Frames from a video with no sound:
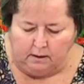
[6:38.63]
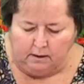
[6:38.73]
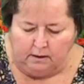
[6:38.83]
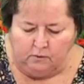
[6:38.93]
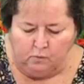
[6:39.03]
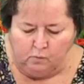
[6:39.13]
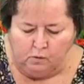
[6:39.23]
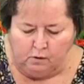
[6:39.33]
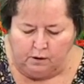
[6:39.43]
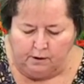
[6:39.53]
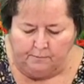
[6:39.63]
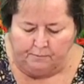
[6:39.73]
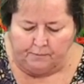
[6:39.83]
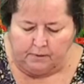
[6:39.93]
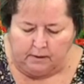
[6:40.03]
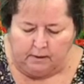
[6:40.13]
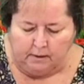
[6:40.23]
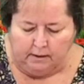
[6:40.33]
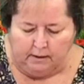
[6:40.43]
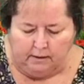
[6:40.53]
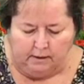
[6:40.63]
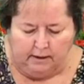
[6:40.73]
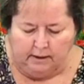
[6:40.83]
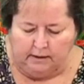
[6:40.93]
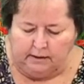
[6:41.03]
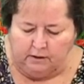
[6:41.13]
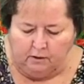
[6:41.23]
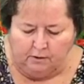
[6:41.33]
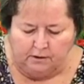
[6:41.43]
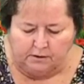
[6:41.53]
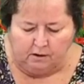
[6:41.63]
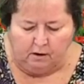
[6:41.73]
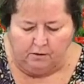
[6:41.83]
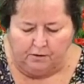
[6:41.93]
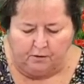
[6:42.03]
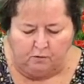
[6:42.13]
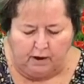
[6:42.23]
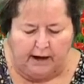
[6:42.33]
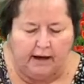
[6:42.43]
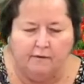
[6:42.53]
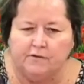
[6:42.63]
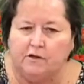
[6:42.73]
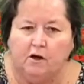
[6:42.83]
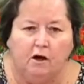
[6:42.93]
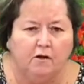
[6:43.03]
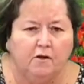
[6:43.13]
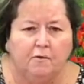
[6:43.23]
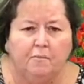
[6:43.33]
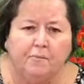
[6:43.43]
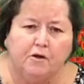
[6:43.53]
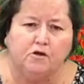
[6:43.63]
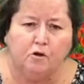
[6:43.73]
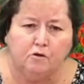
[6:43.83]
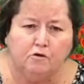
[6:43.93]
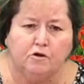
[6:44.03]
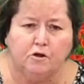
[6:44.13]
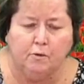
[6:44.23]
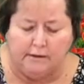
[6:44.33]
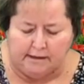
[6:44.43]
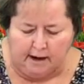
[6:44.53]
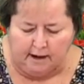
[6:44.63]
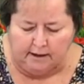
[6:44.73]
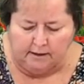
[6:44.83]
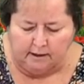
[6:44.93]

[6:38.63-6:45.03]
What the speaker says: in the war, and he noticed all the graves and all the soldiers who had died.